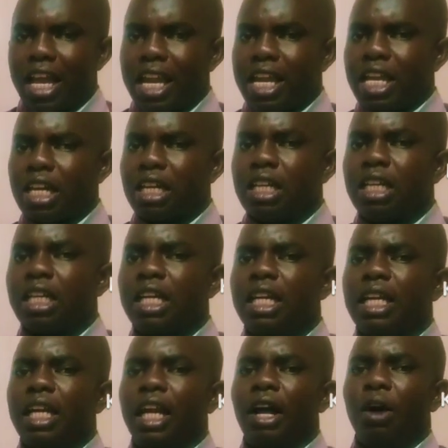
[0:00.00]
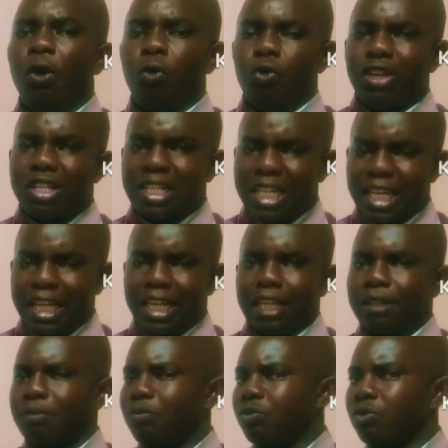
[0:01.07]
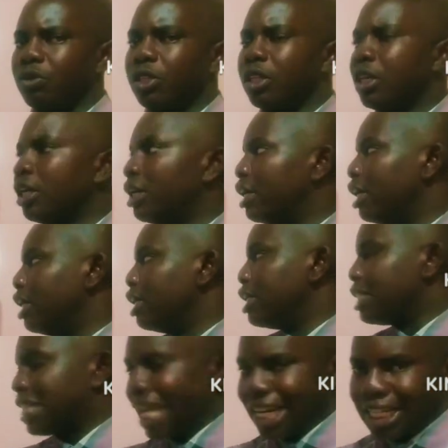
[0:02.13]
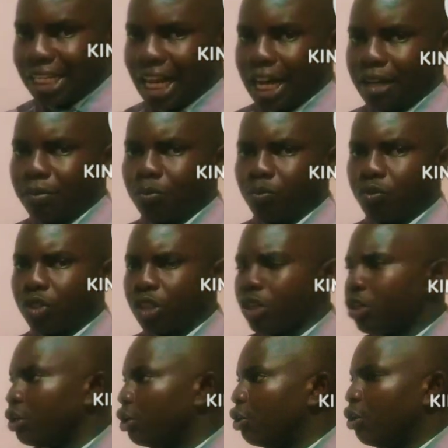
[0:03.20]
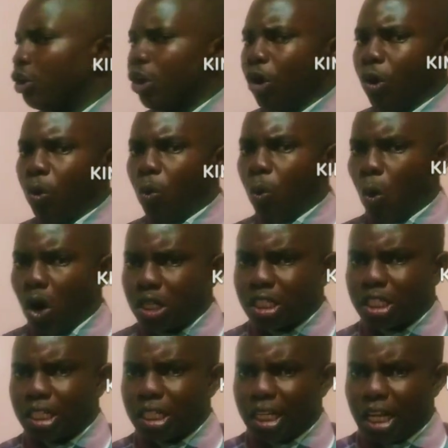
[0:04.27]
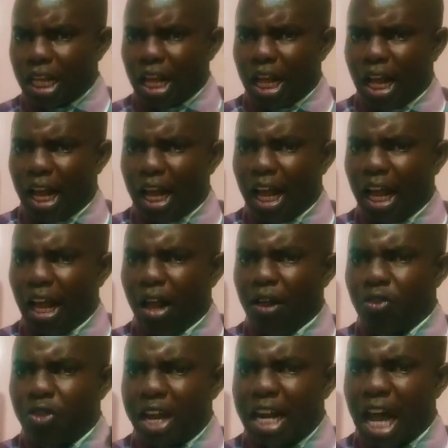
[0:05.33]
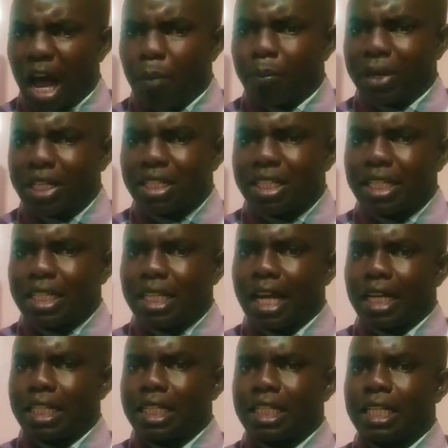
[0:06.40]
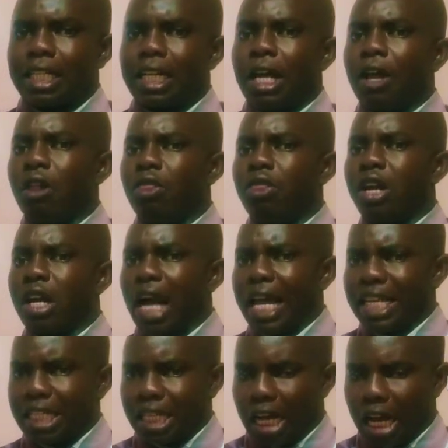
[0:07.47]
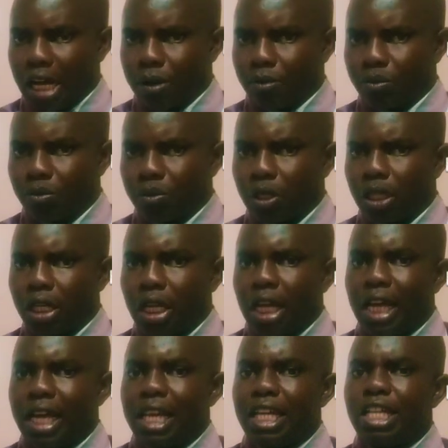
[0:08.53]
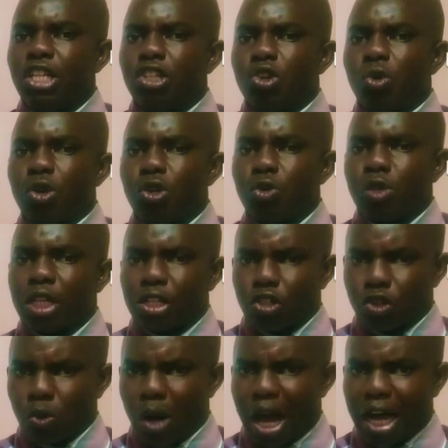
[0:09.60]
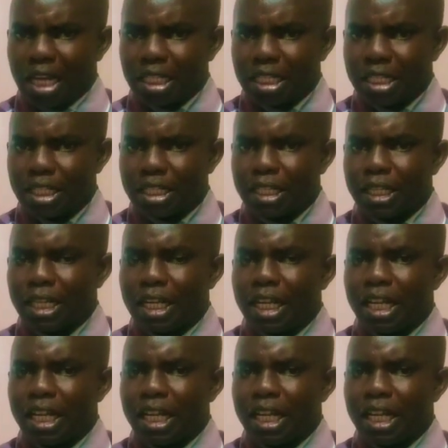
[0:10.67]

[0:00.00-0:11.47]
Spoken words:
in the city center. What then happens is that the writer introduces to us